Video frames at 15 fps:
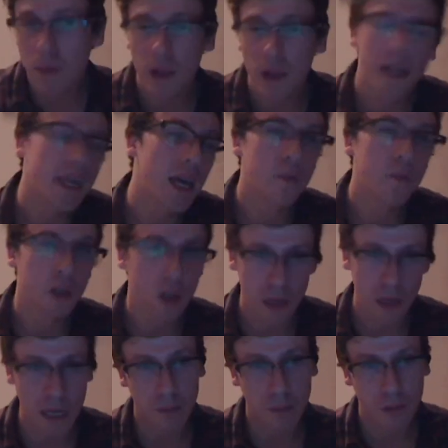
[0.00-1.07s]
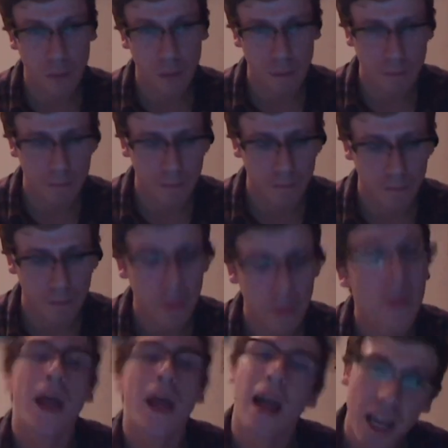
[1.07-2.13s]
play GameCube games,
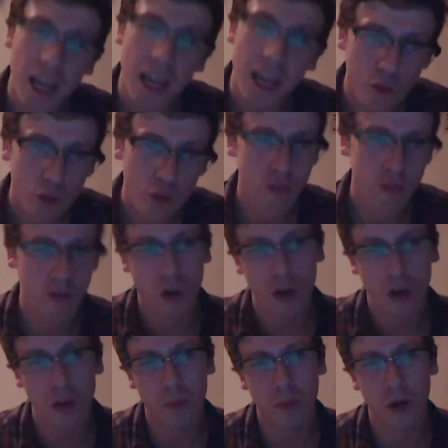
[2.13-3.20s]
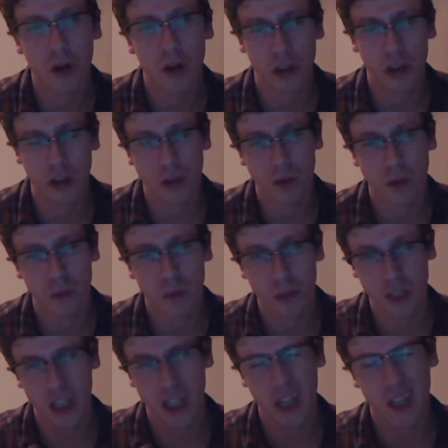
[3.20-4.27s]
and you can run it through component, which